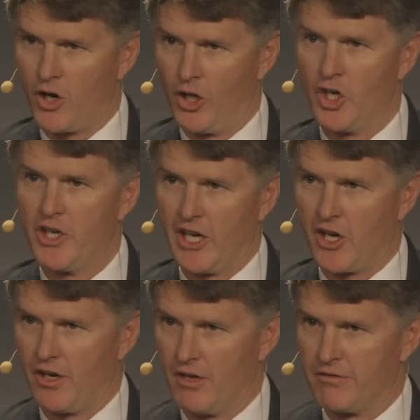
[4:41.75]
our learning
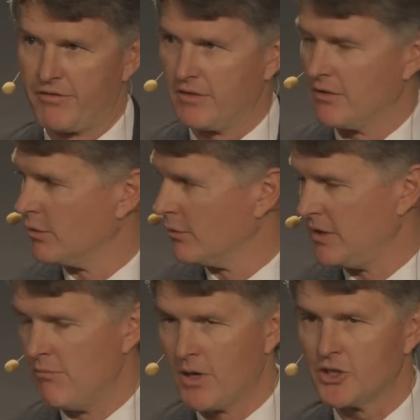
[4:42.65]
curve will
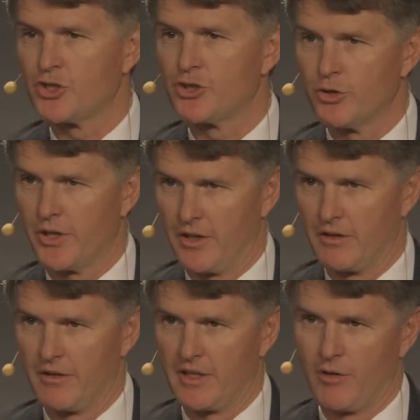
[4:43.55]
be much
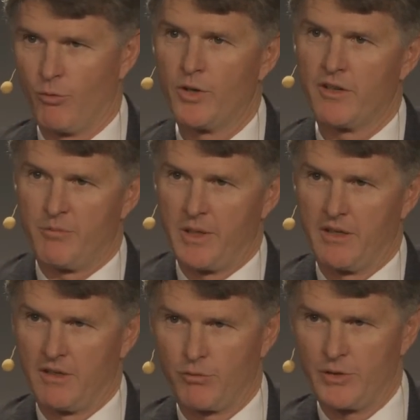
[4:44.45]
shorter than it would have
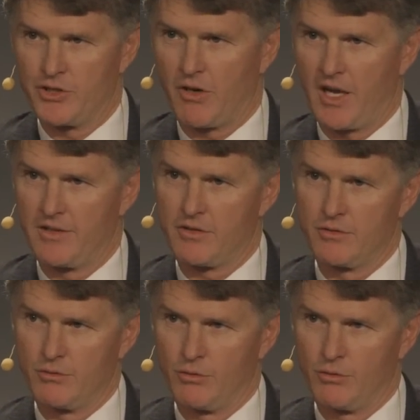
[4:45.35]
been if we tried to